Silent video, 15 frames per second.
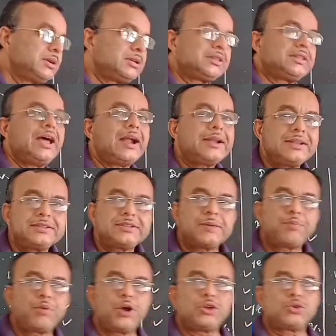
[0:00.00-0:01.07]
That is the
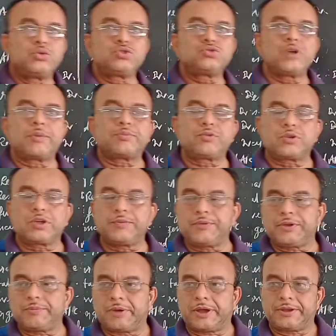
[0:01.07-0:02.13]
point which you have to keep
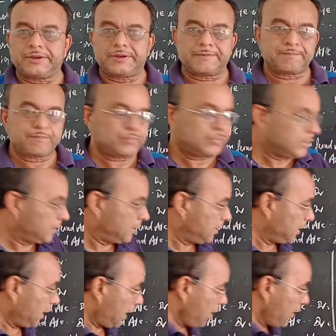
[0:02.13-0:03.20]
in mind.
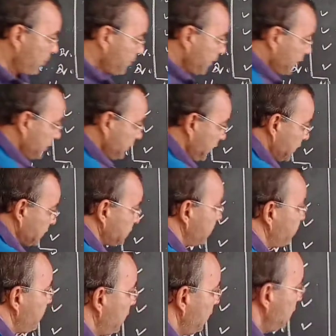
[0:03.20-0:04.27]
I have taken the
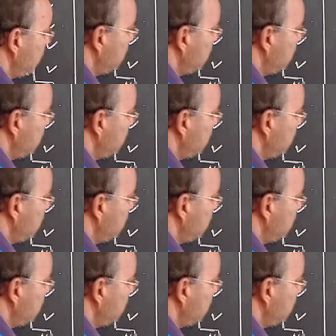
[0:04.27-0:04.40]
example,